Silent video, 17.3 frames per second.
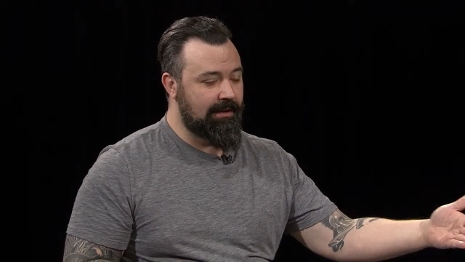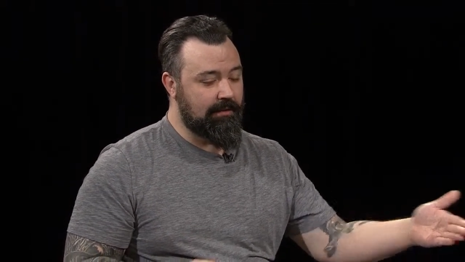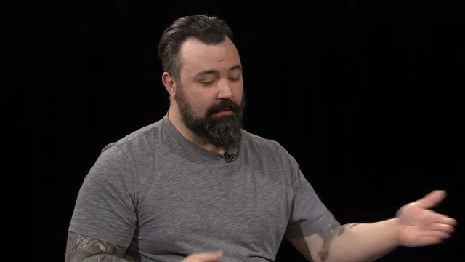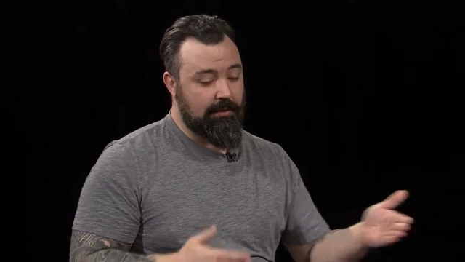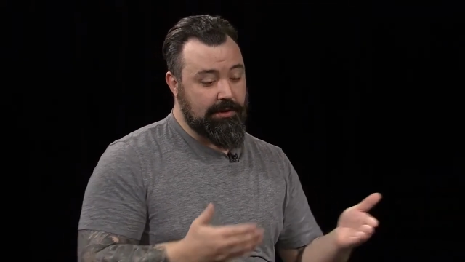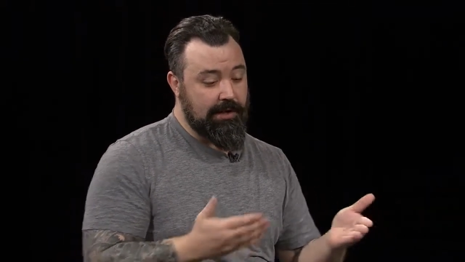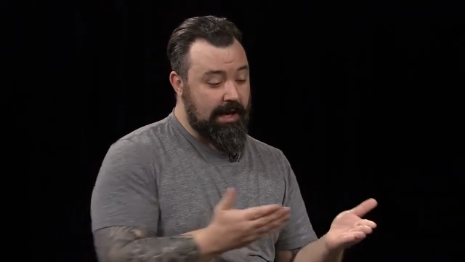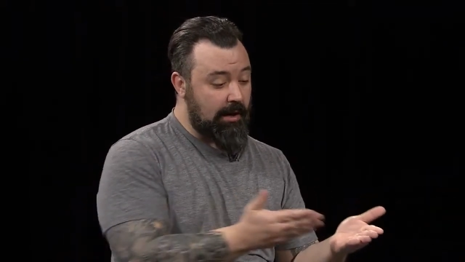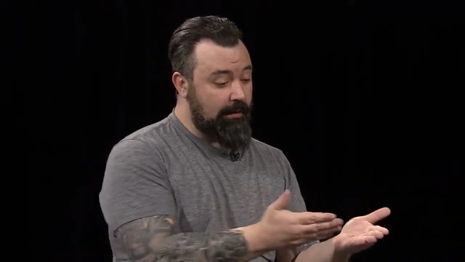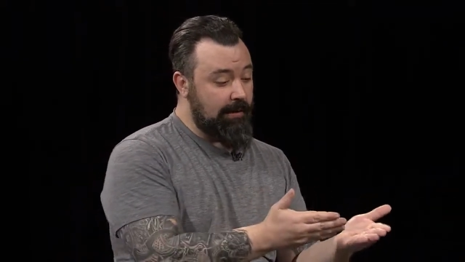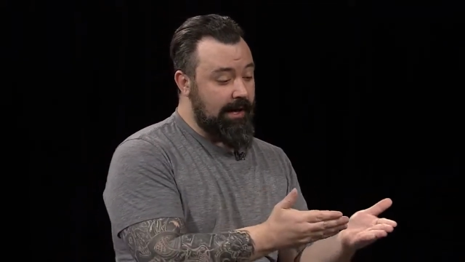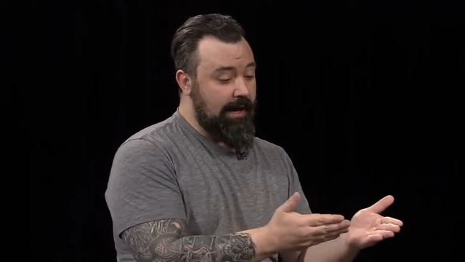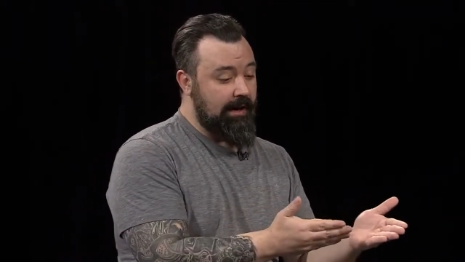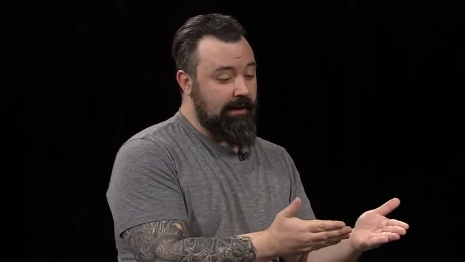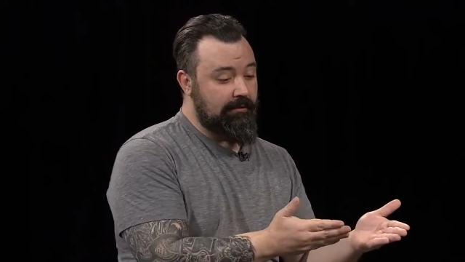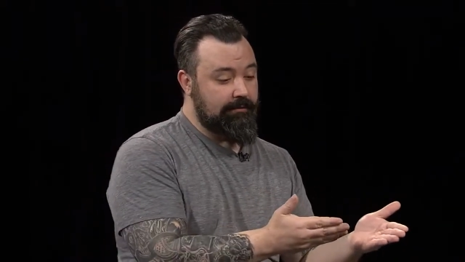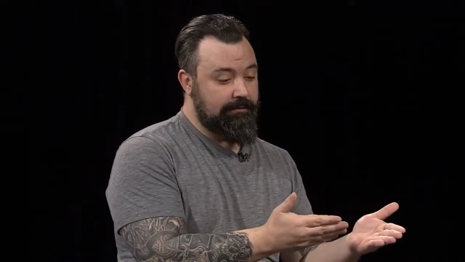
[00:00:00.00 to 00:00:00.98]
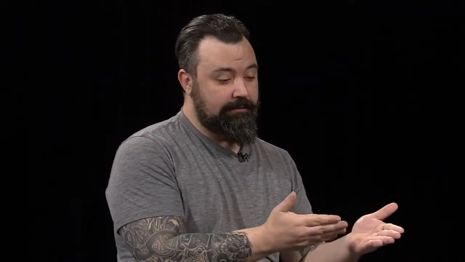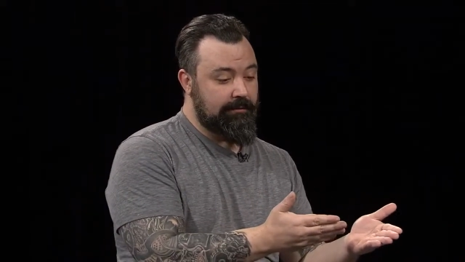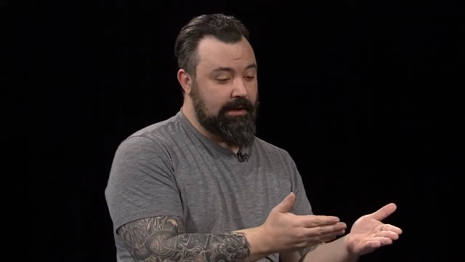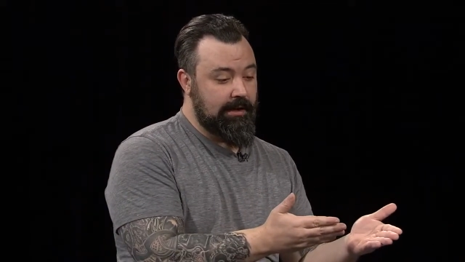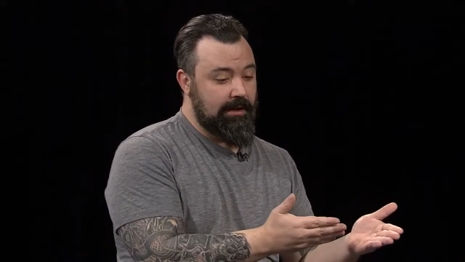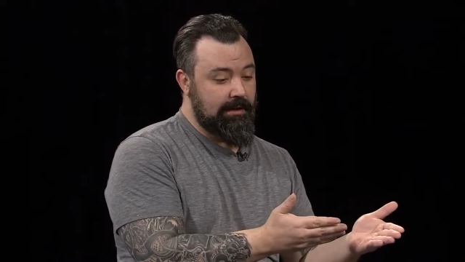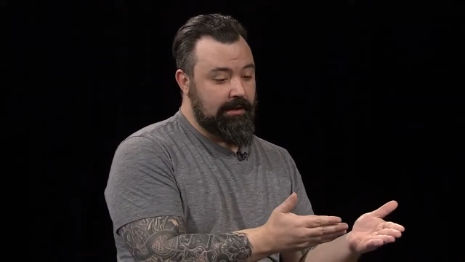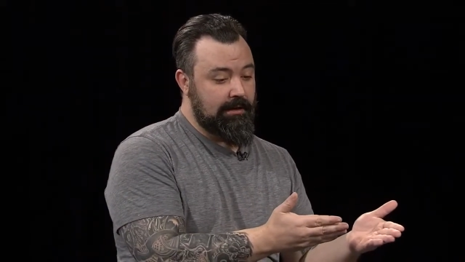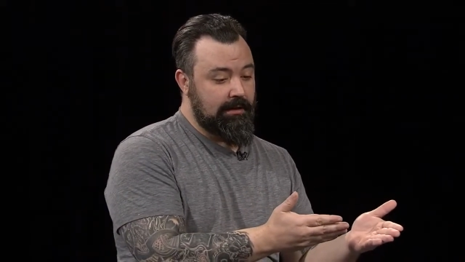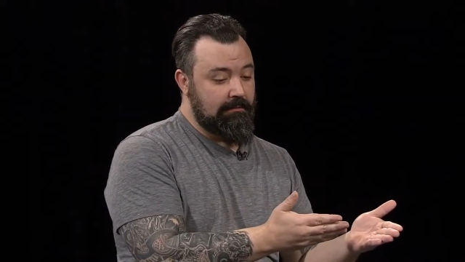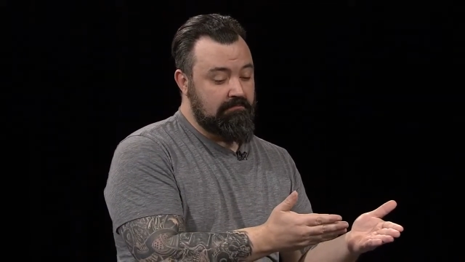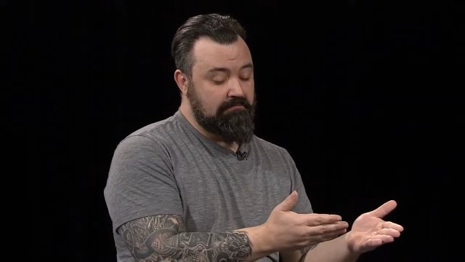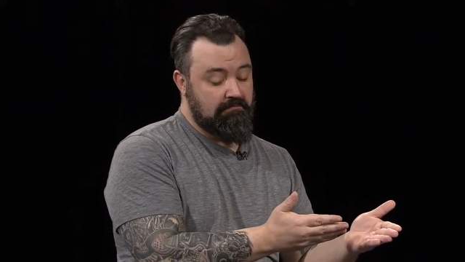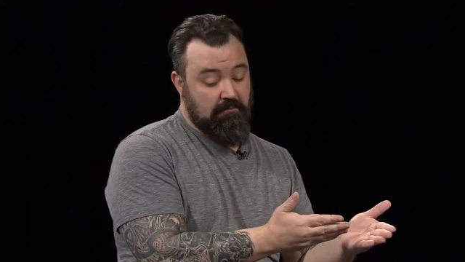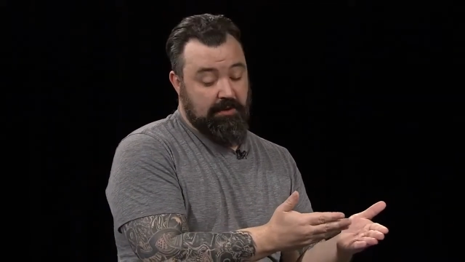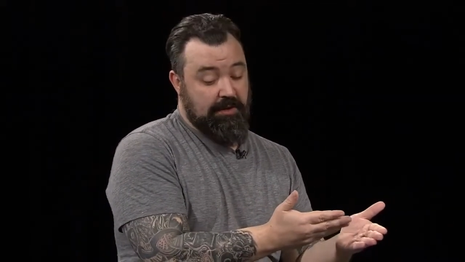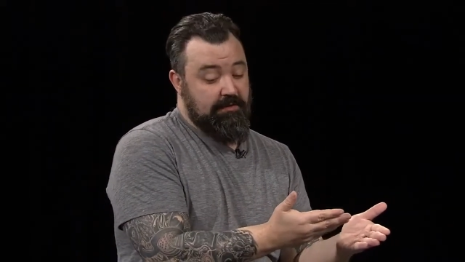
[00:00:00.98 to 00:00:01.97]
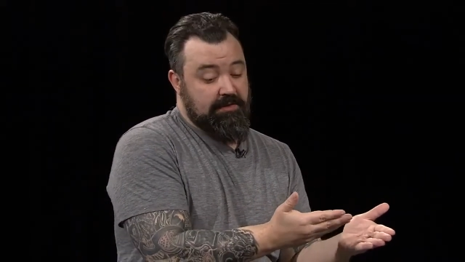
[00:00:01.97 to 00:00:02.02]
Well, now
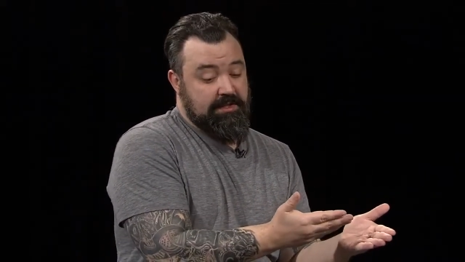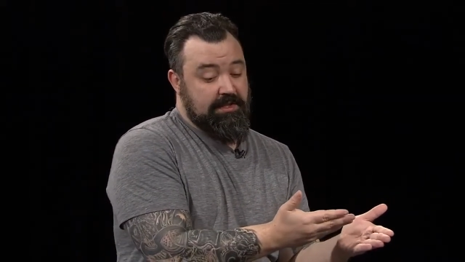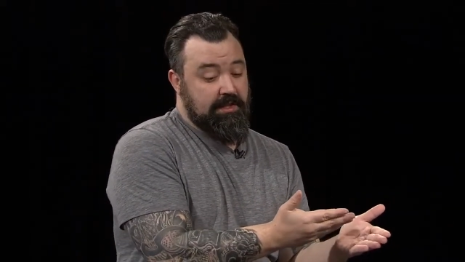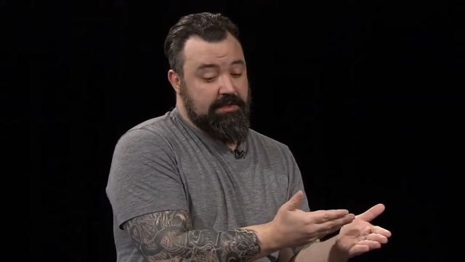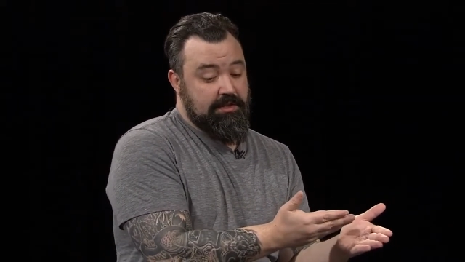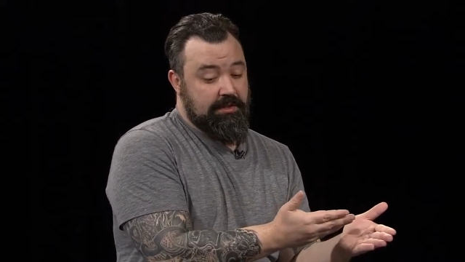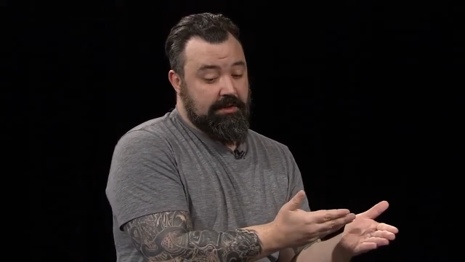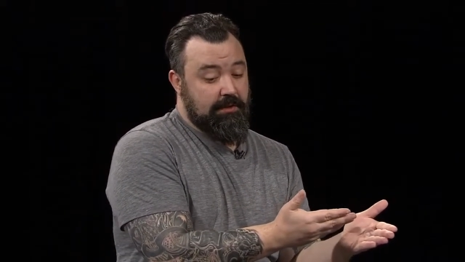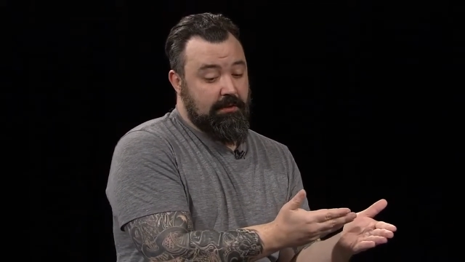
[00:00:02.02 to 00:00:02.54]
we've essentially